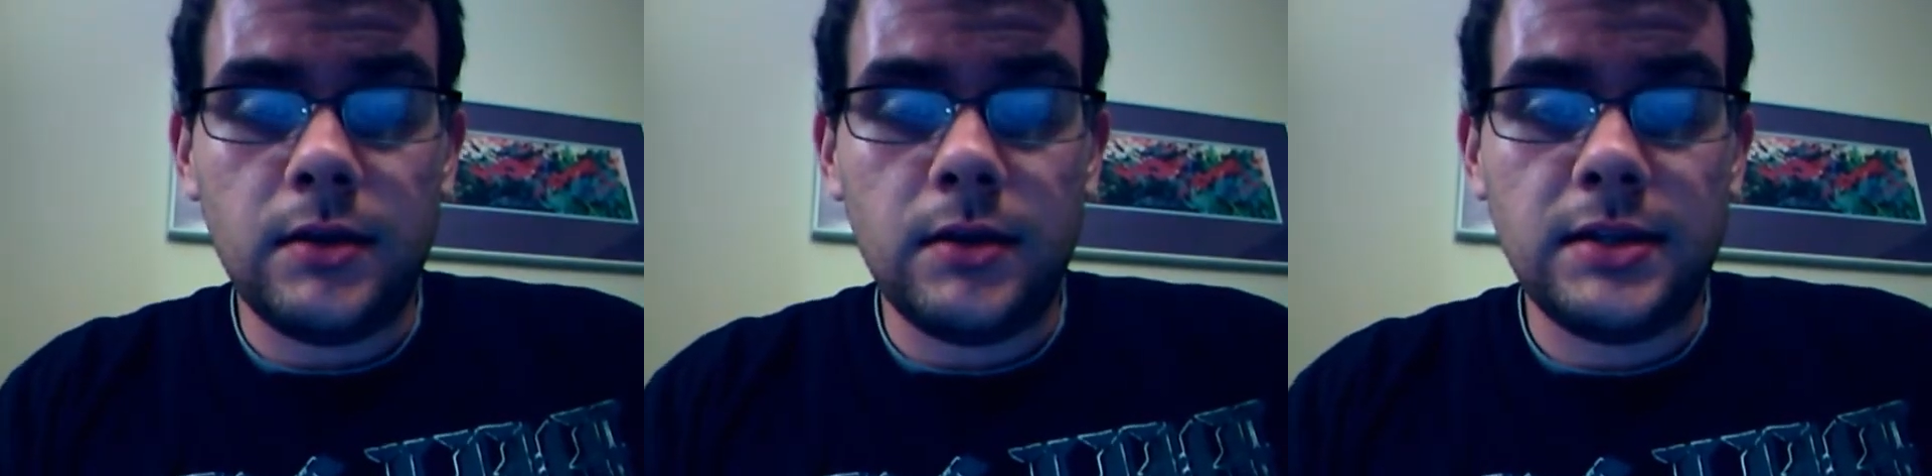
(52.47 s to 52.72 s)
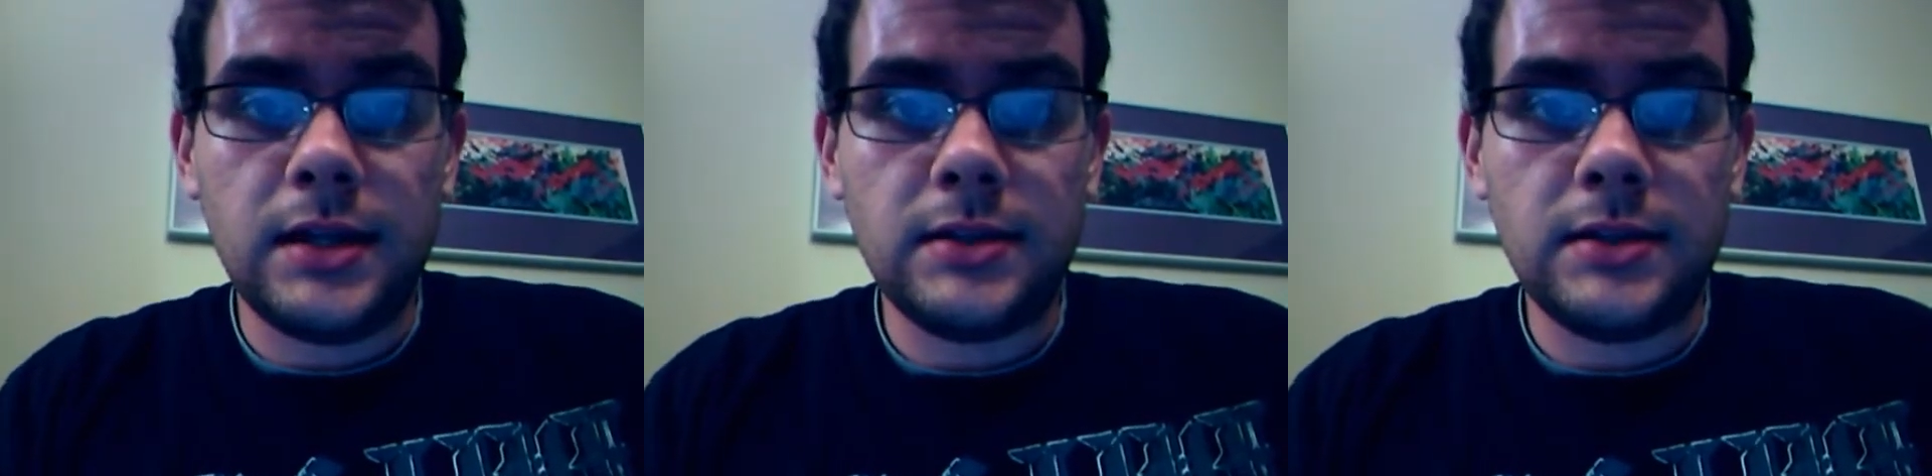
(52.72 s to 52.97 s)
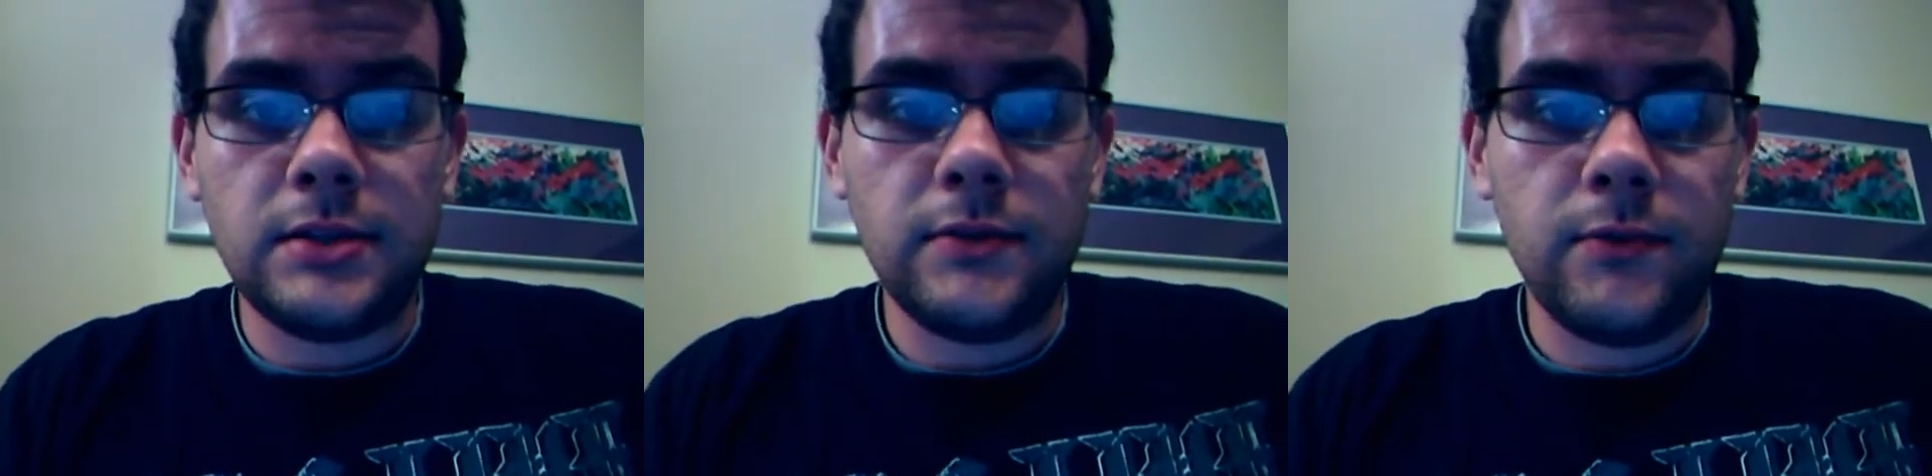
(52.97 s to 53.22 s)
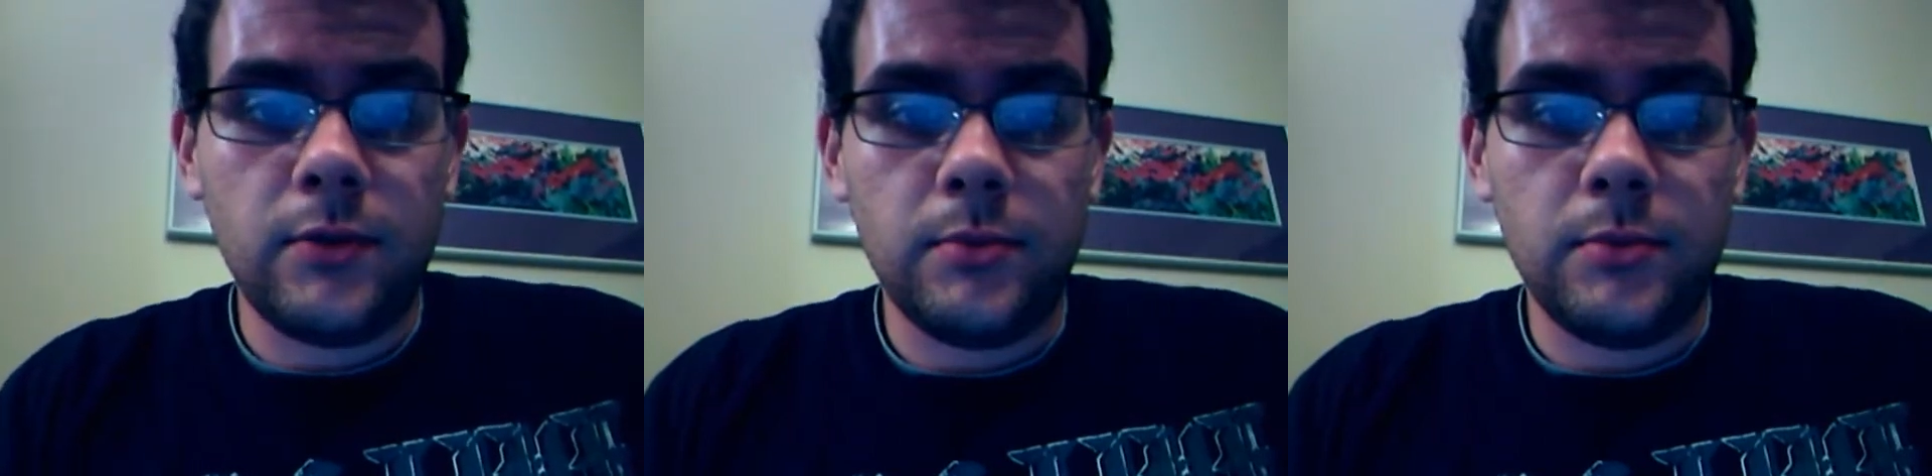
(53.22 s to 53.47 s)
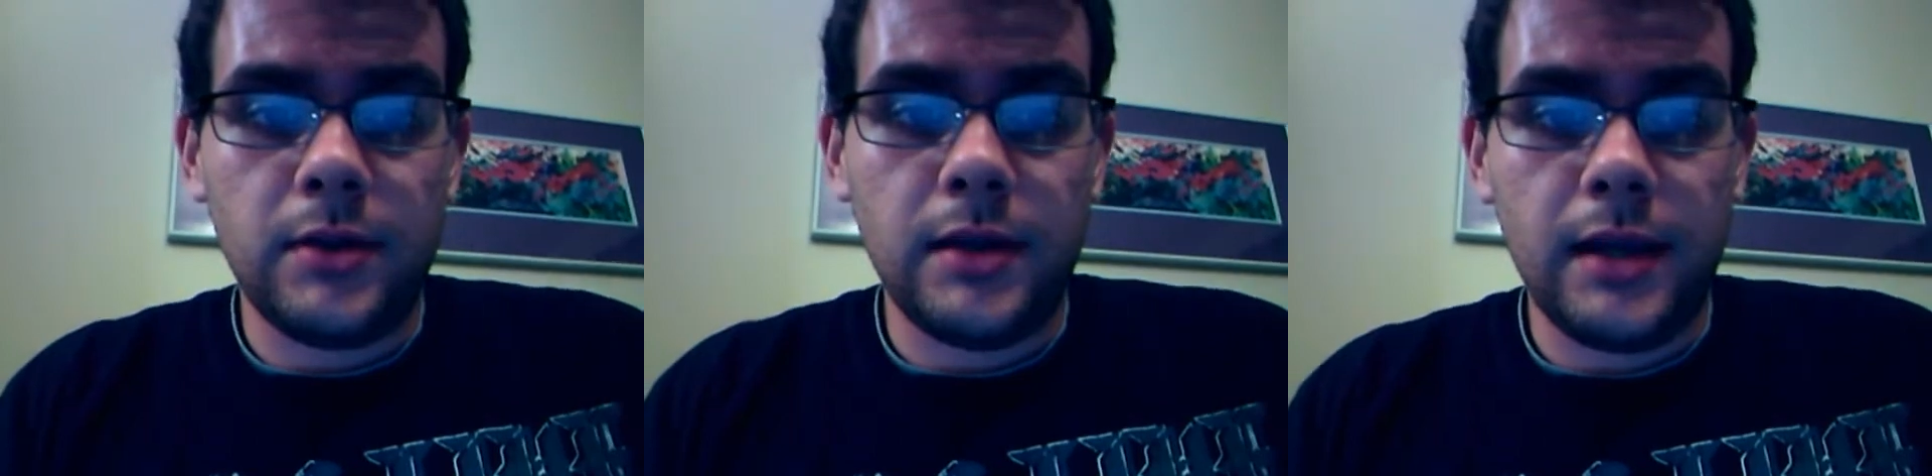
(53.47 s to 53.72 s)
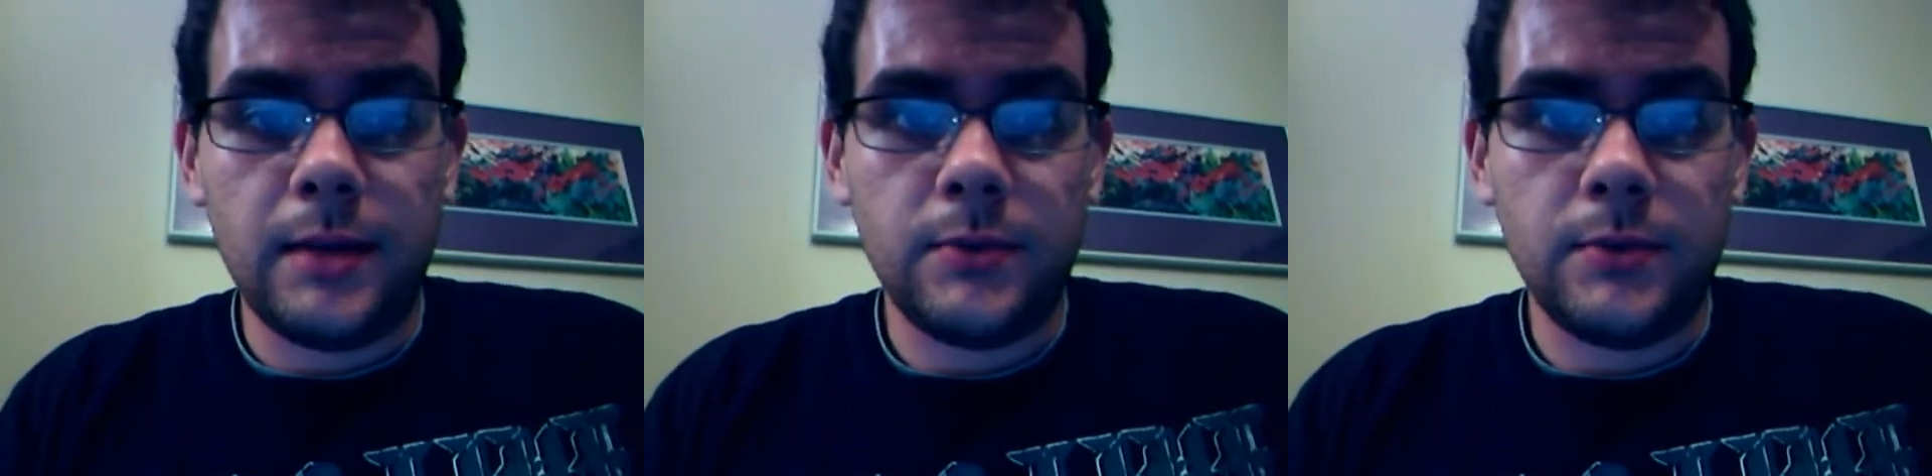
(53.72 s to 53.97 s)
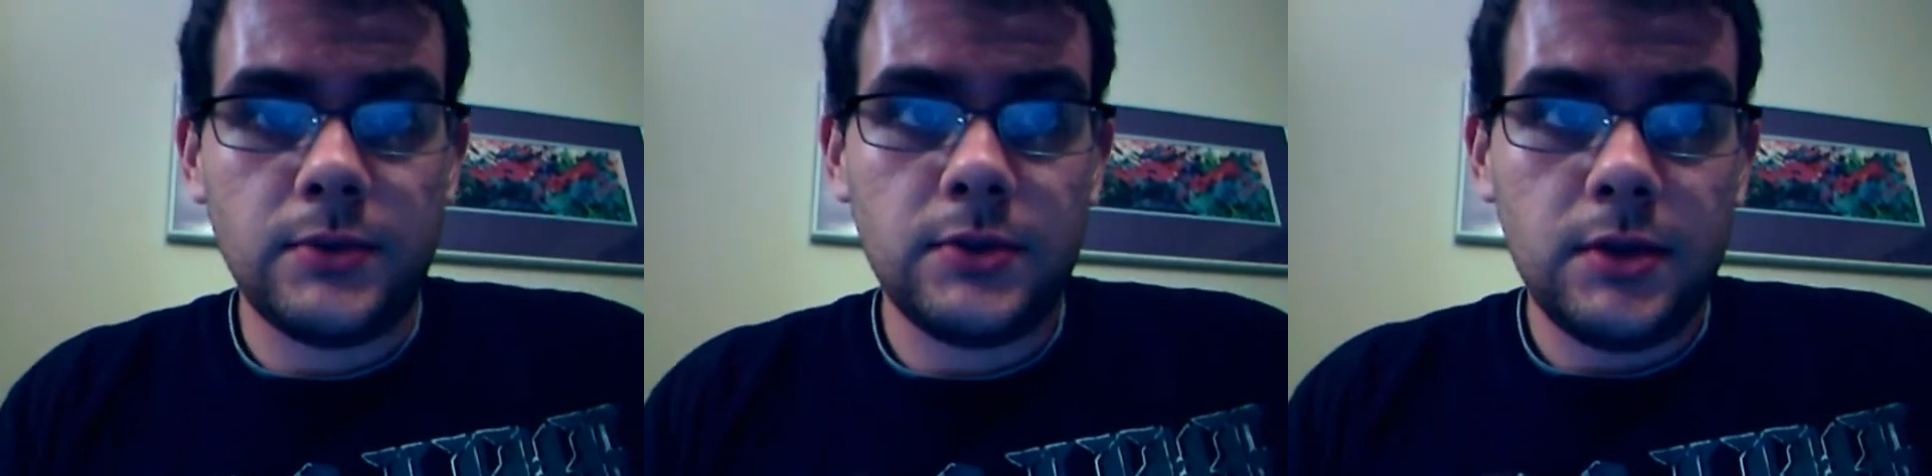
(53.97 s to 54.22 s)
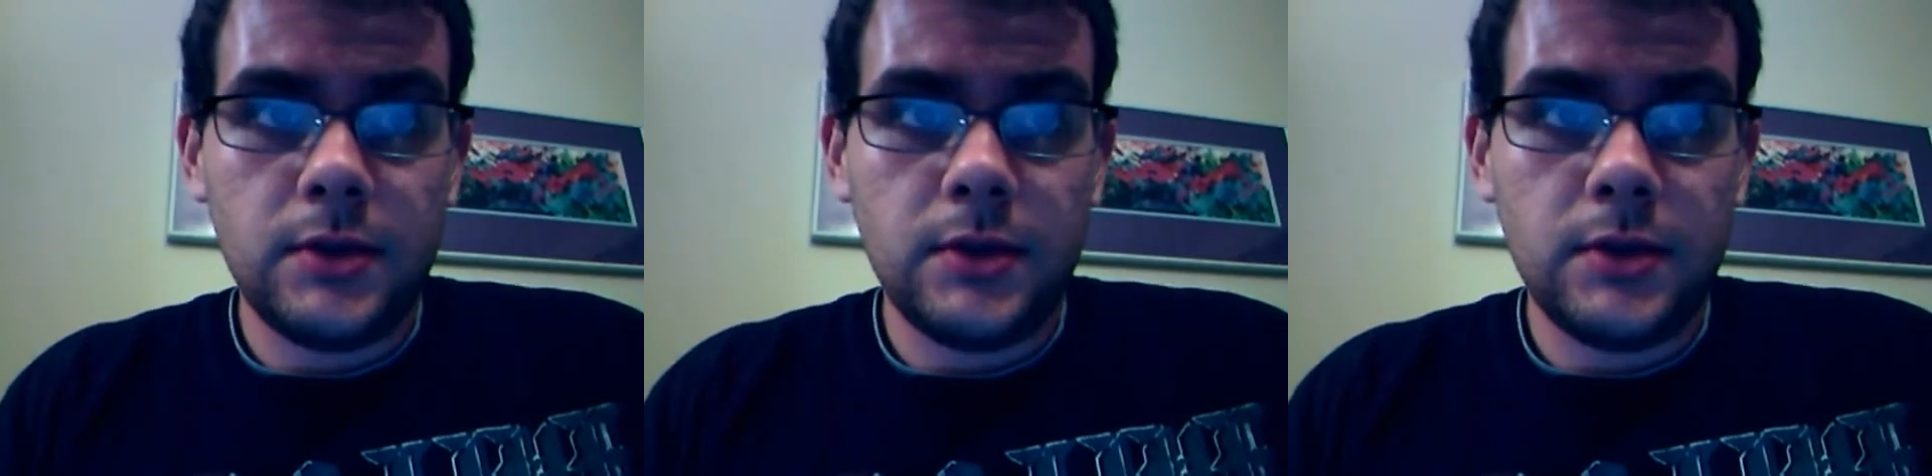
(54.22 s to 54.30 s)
intestines of warm-blooded animals.